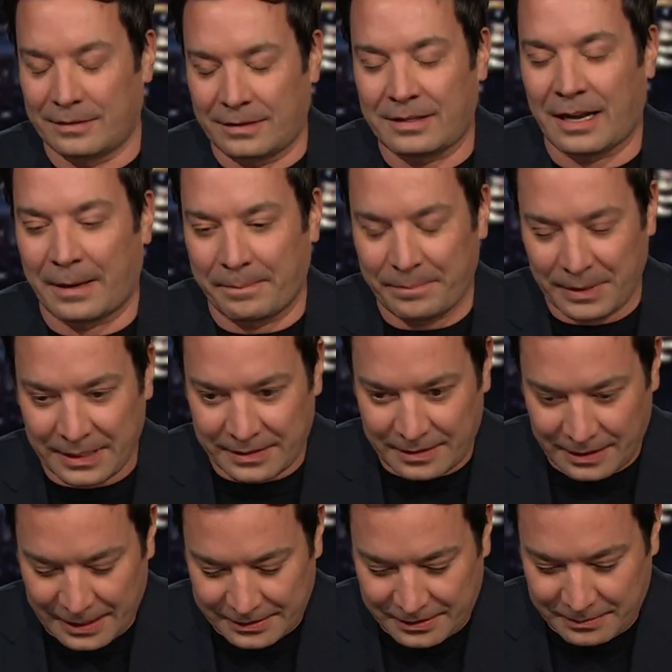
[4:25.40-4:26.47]
stop, please.
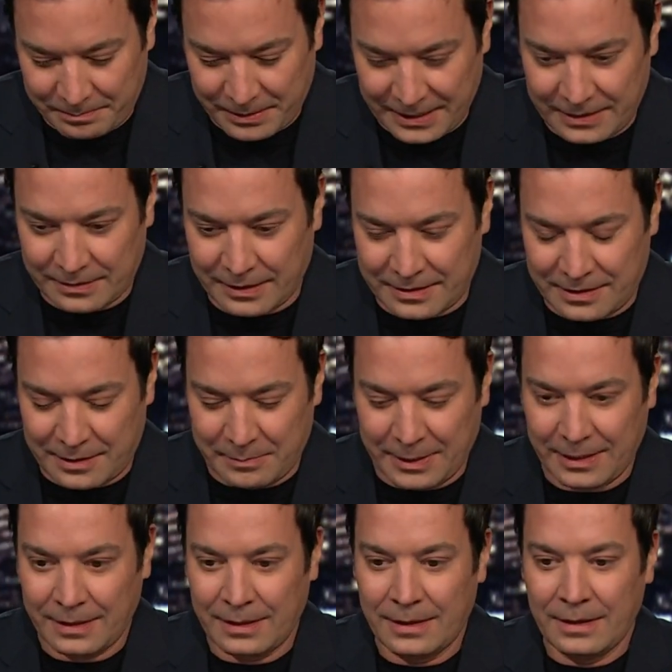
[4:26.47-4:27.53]
Alexa, please listen to me.
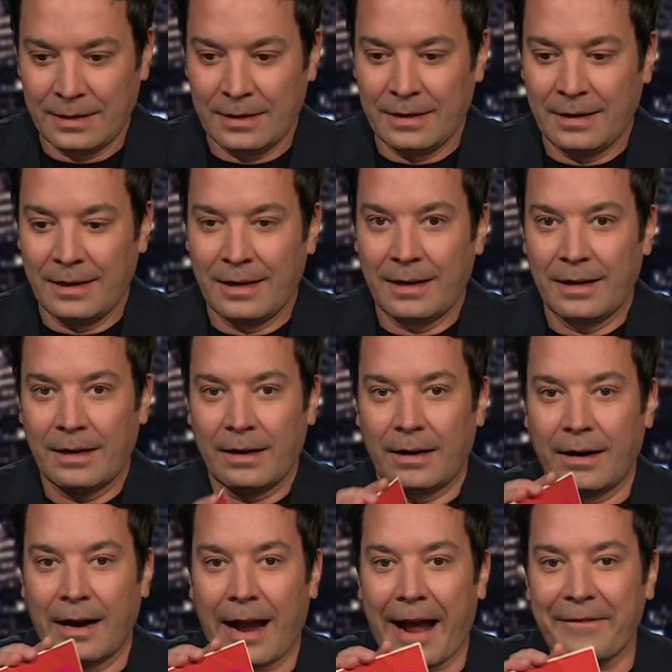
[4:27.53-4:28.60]

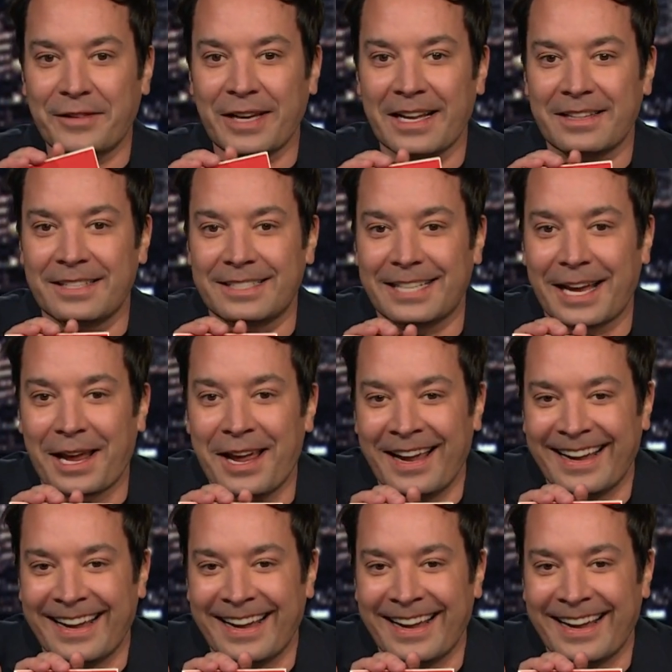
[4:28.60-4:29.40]
All right, I have to get to say